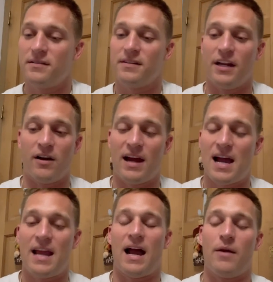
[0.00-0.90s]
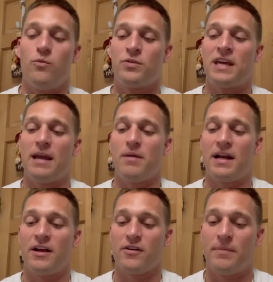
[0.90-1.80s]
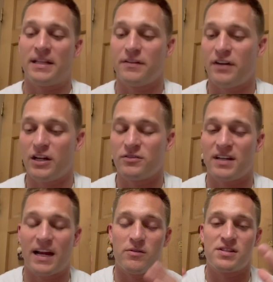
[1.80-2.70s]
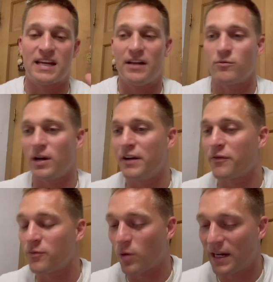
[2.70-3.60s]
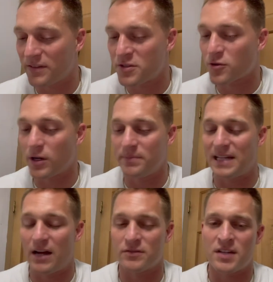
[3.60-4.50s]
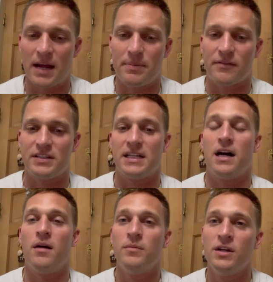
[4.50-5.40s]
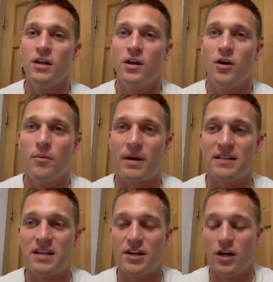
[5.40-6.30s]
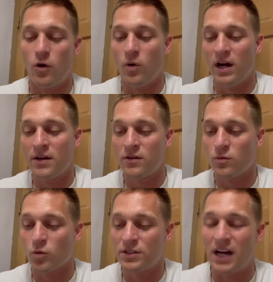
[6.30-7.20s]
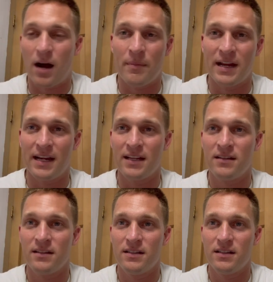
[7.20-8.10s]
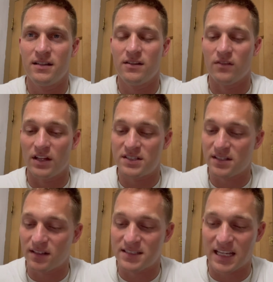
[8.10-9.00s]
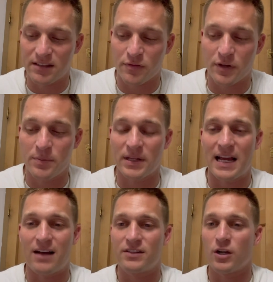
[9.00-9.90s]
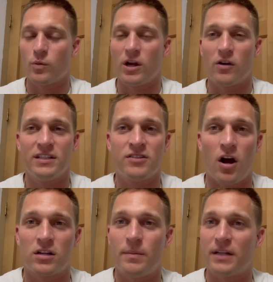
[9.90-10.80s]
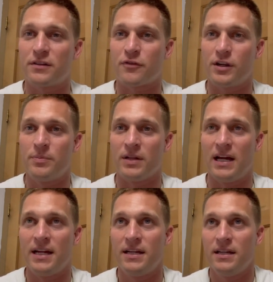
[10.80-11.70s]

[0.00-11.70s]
You know, I came on here to make the video today. I was getting ready, write the script down, type everything up. But I said, you know what? We're dominating. Let's get the free play out there. We already talked about the free play.